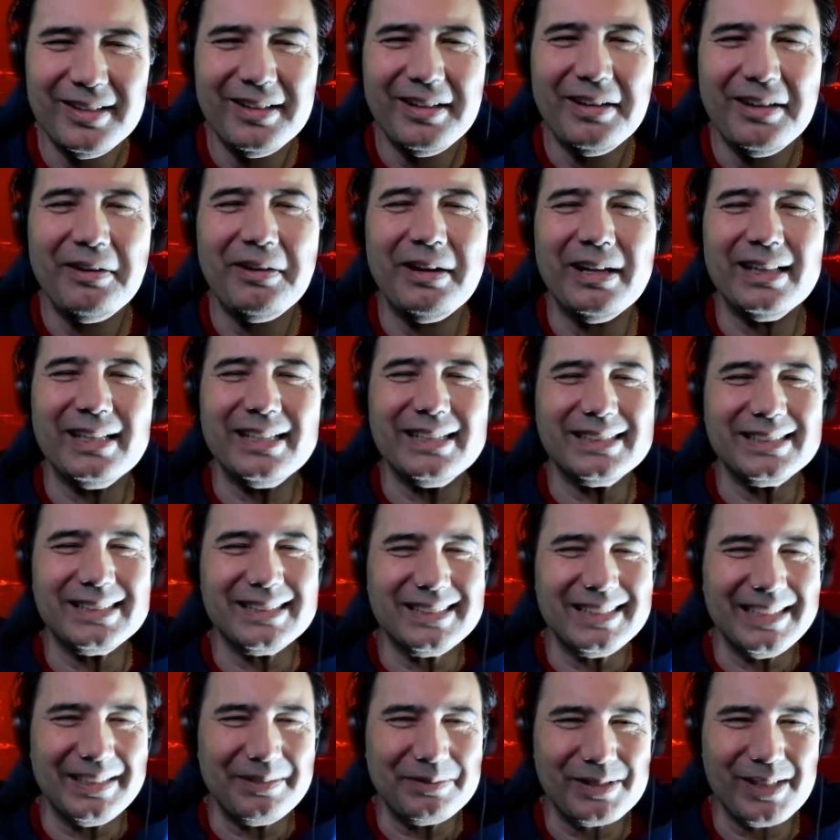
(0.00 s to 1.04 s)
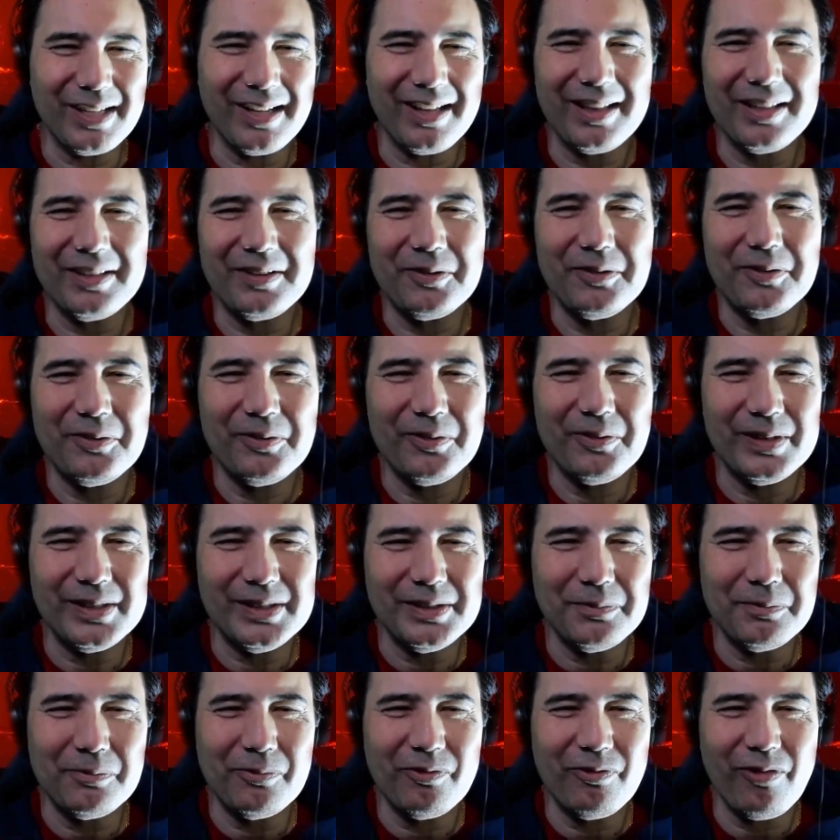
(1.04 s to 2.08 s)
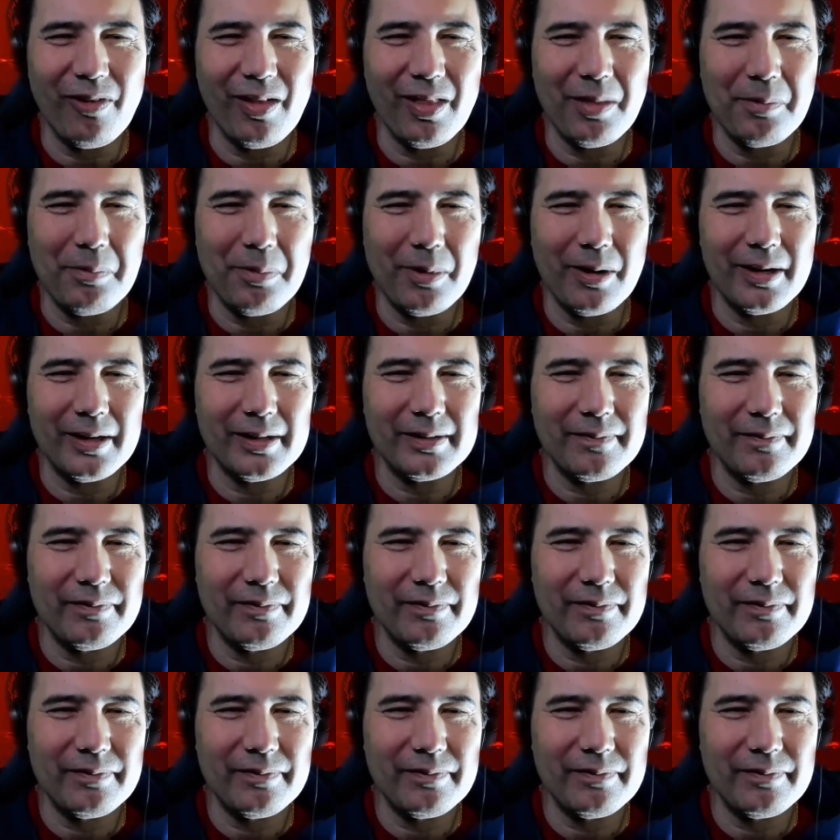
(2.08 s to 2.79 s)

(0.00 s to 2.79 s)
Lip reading: Well, at least it seems hollow when you fall apart.